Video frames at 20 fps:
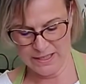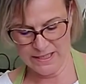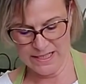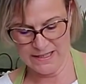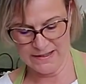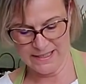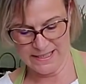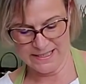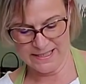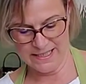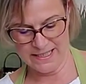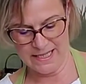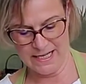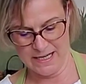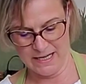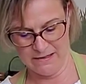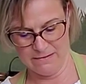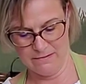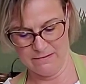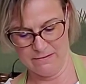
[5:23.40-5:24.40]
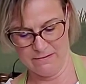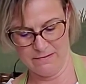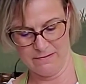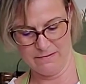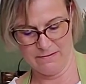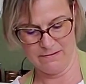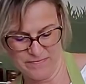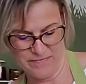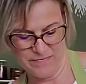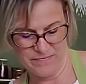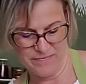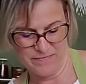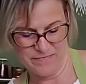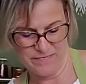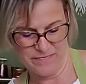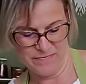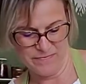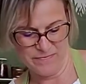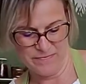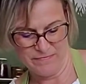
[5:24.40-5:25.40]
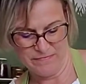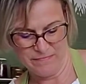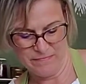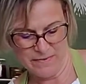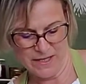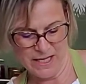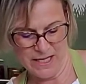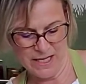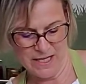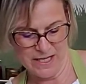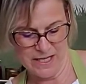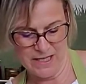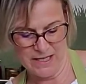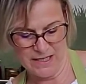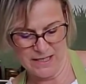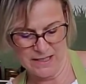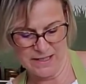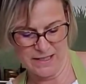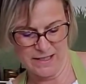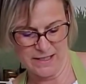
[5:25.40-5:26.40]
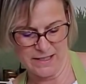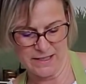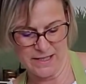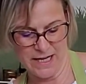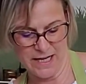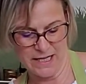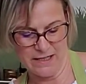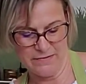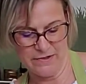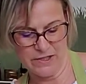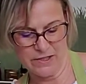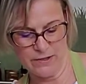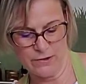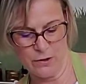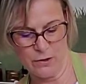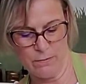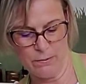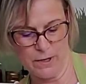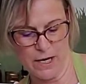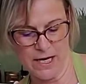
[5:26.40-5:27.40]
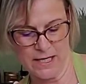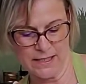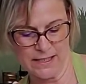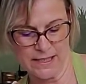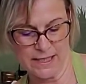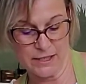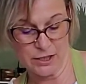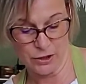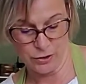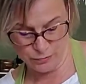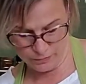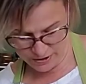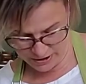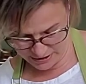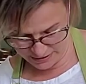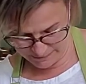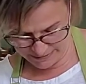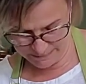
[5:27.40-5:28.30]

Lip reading: on this again. And it is kind of a slow process. You need to be